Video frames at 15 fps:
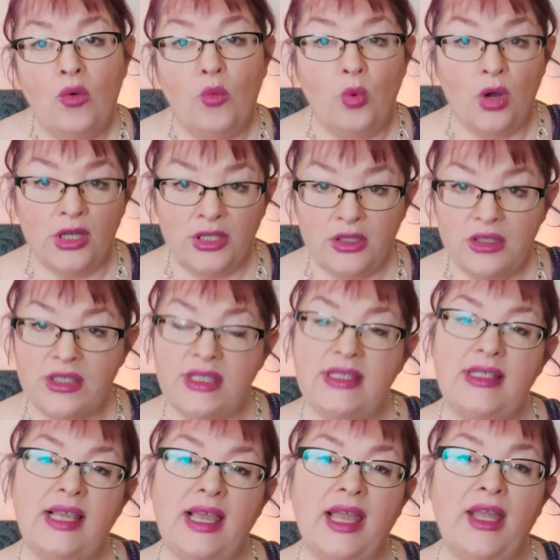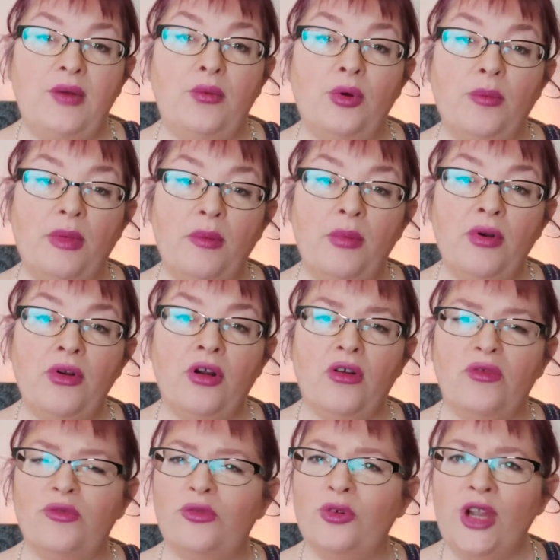One nurse's aide remembered
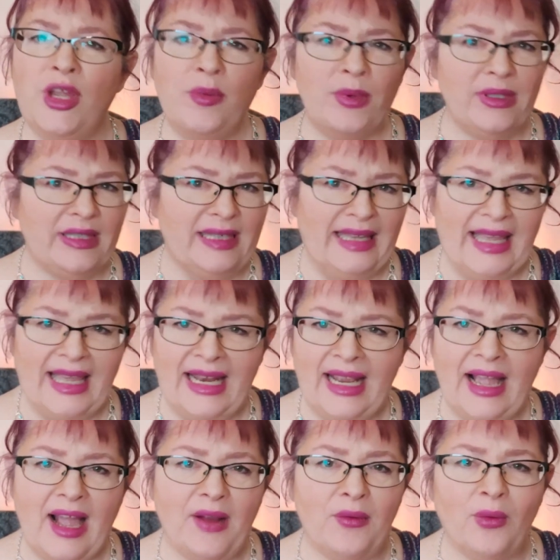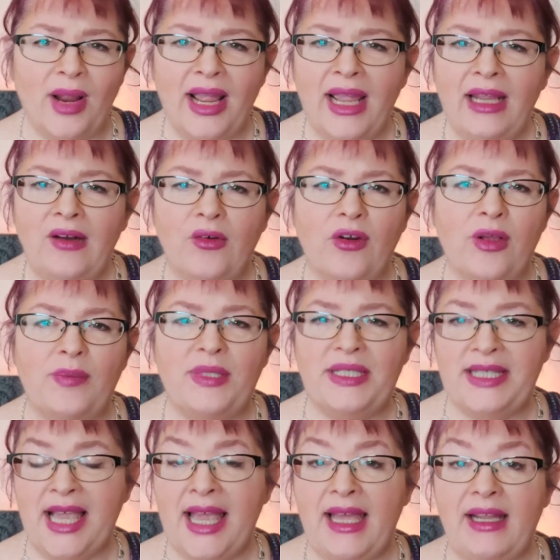her frequently getting irate or
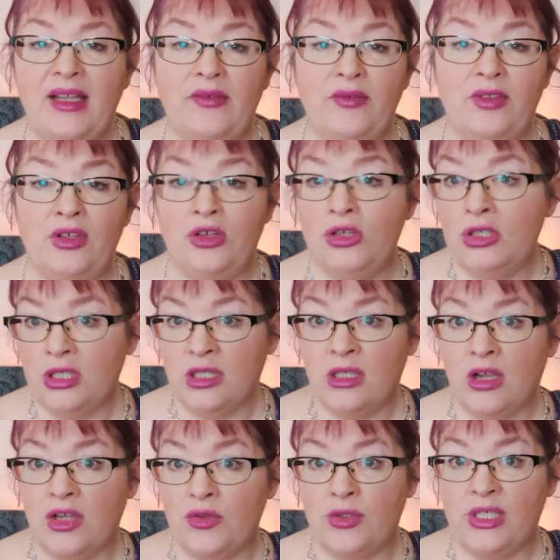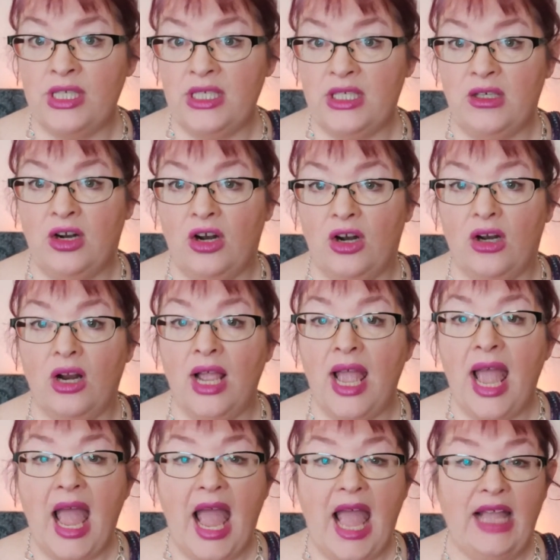upset if the nurses contradicted her
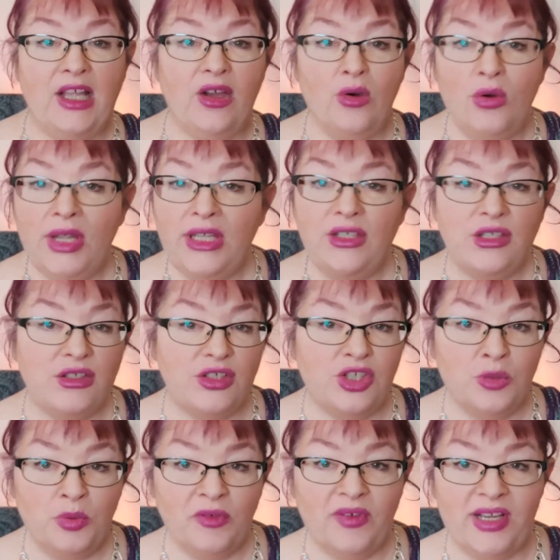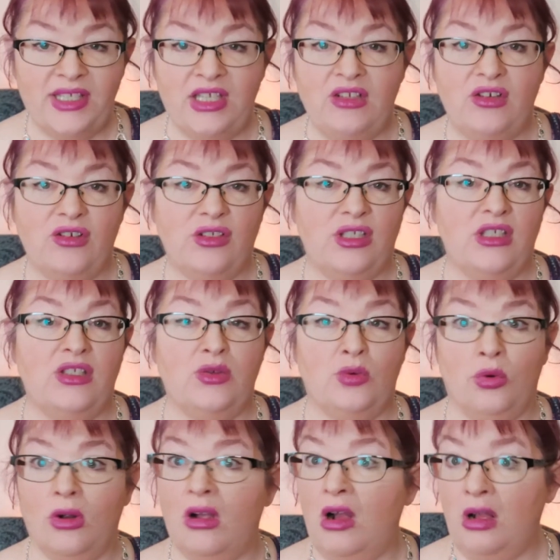and going to the supervising nurses
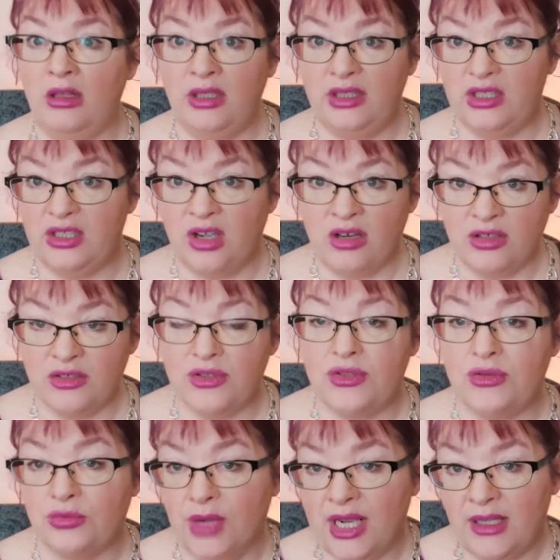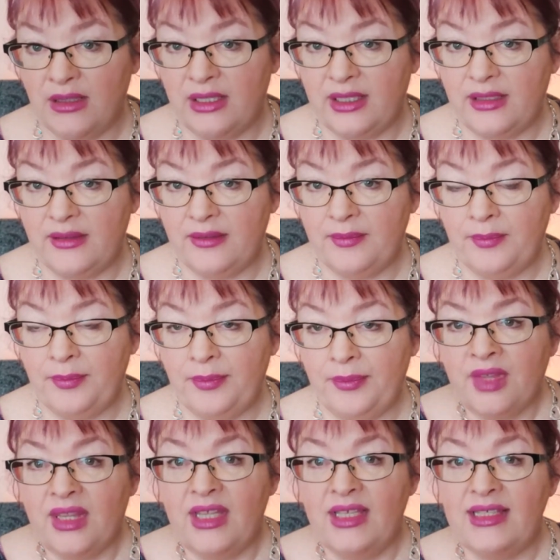or calling the doctors directly.
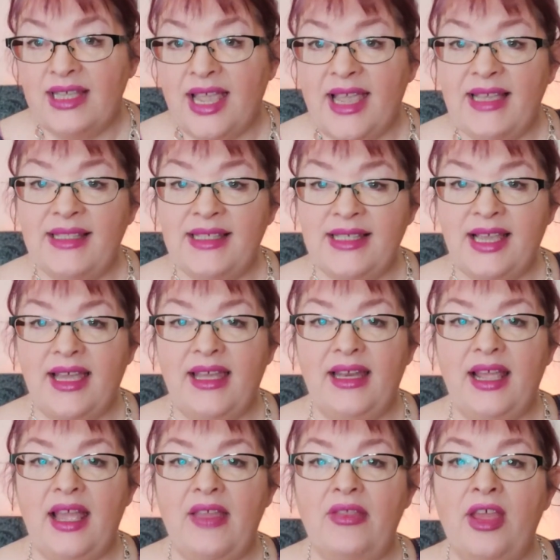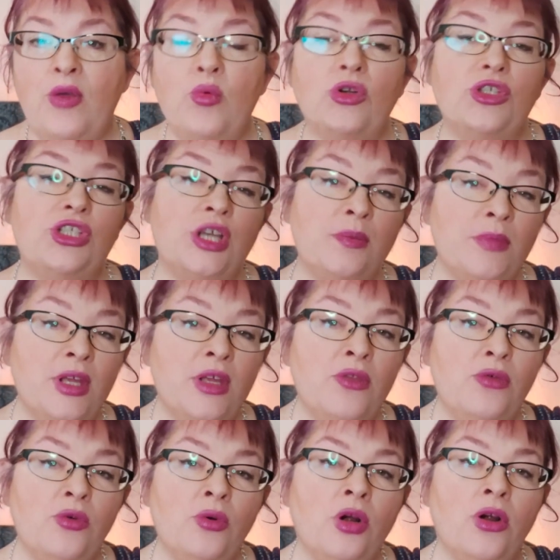This aide said they were jumping
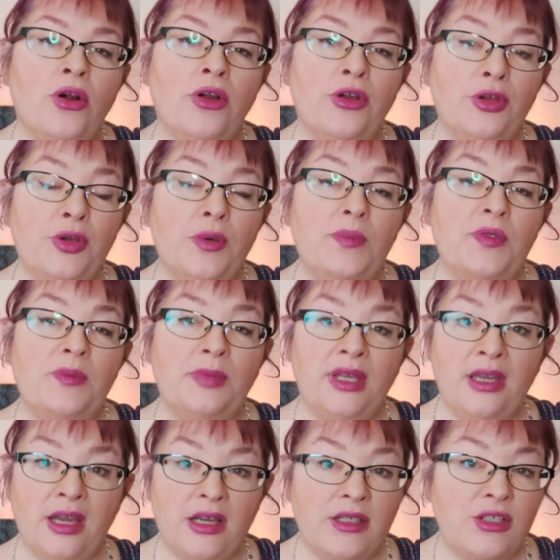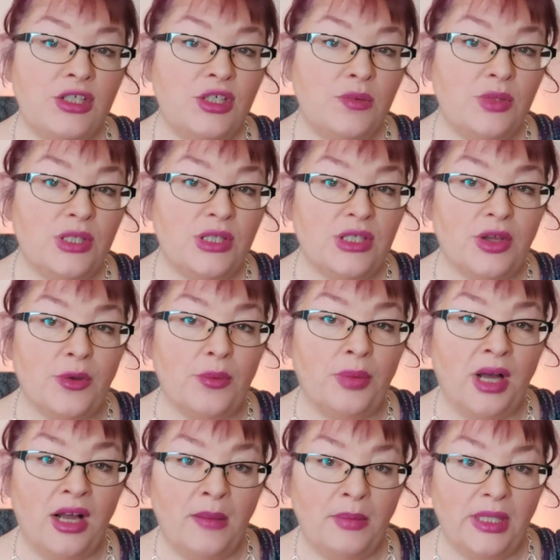through her hoops because she was so
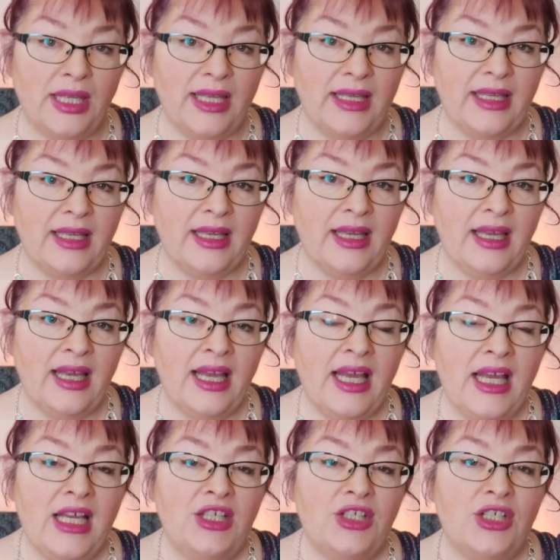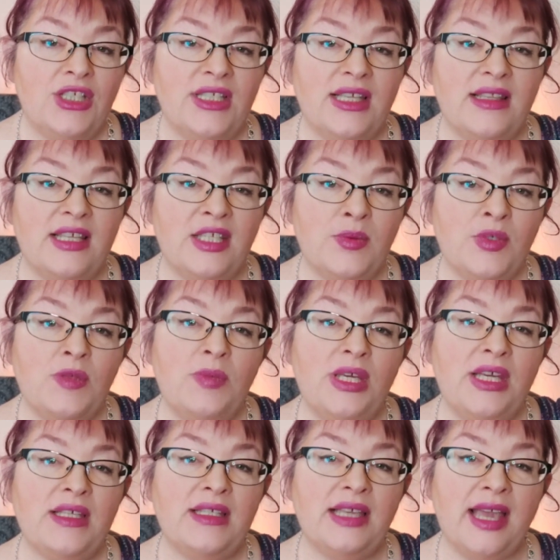public. She said this was
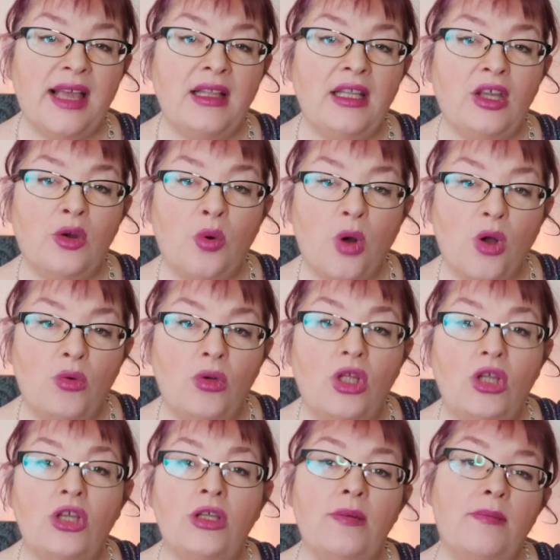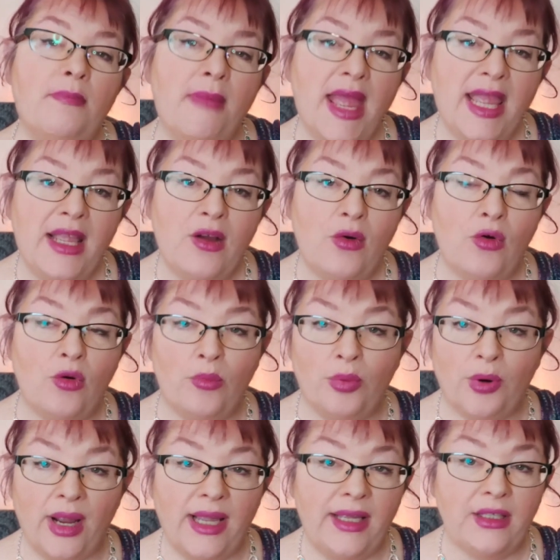because Kelly, quote, could make or
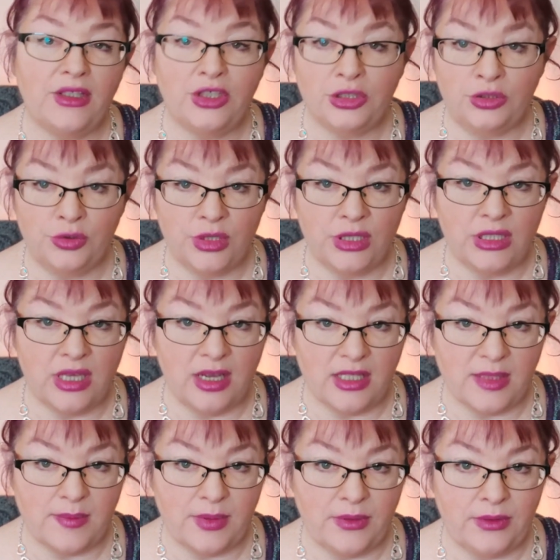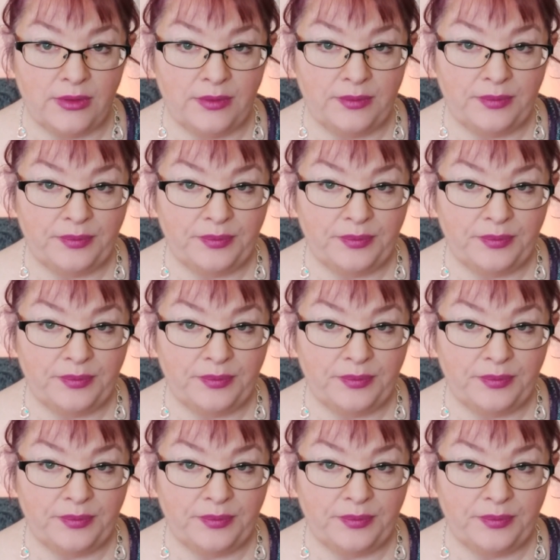break Children's Hospital.